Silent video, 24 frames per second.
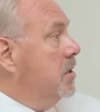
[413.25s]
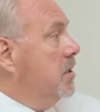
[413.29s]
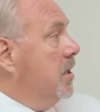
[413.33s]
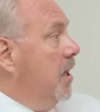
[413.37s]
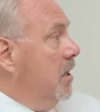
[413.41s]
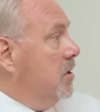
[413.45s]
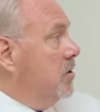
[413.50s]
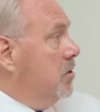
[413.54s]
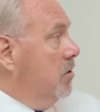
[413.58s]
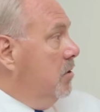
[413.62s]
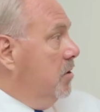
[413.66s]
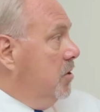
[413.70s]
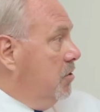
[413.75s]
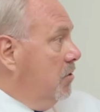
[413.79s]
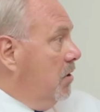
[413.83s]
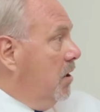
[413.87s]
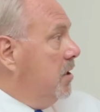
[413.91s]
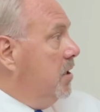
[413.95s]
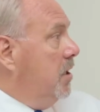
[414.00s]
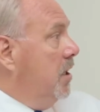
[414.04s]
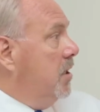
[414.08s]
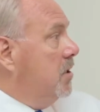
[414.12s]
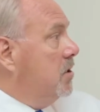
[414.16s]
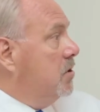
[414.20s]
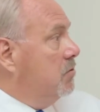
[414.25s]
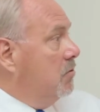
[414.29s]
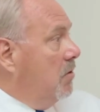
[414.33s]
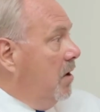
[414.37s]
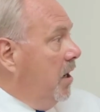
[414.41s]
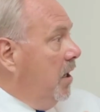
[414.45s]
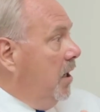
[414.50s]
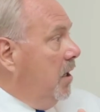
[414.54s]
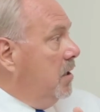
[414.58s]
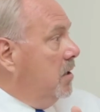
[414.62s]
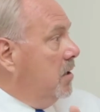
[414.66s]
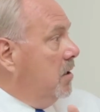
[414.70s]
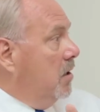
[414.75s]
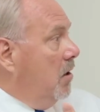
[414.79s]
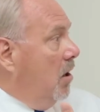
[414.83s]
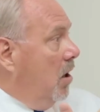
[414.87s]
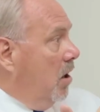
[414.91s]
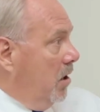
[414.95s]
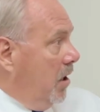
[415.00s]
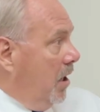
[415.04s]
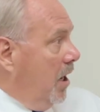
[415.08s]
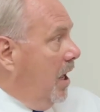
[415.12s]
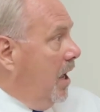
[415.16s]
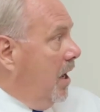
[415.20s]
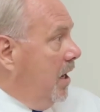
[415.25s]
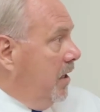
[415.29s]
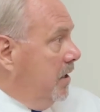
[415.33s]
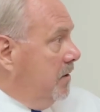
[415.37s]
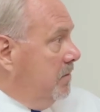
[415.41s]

schedule a drug test right online?